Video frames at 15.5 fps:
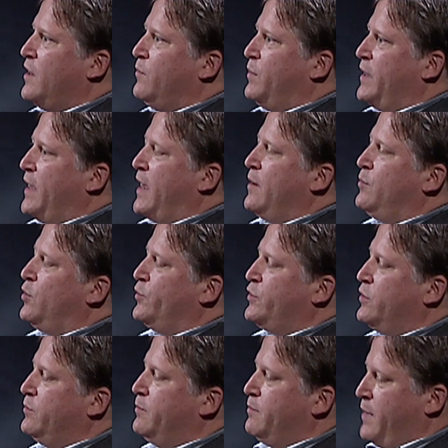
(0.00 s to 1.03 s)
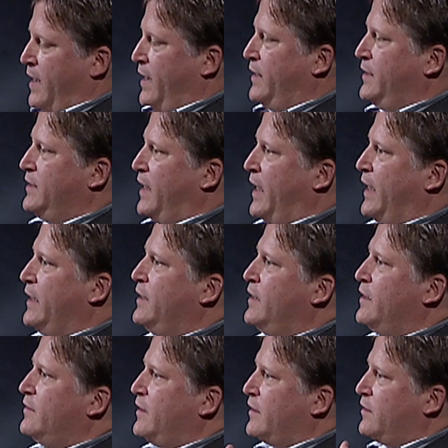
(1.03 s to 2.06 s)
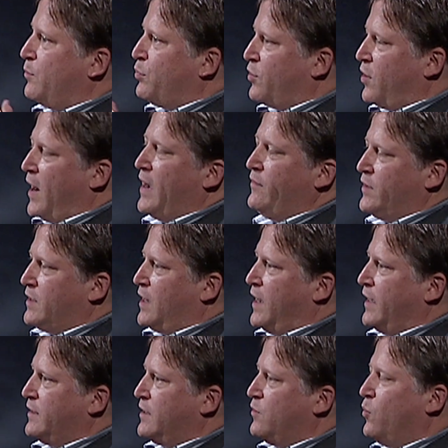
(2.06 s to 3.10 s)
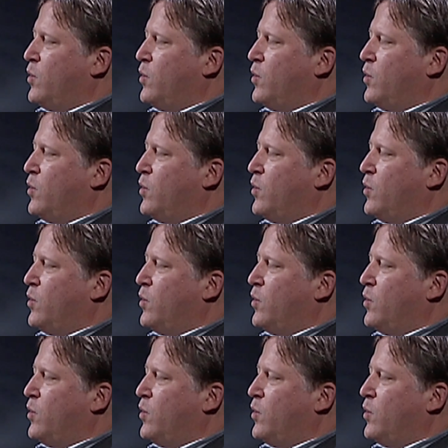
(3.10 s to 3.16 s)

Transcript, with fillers: be able to mandate that the private content,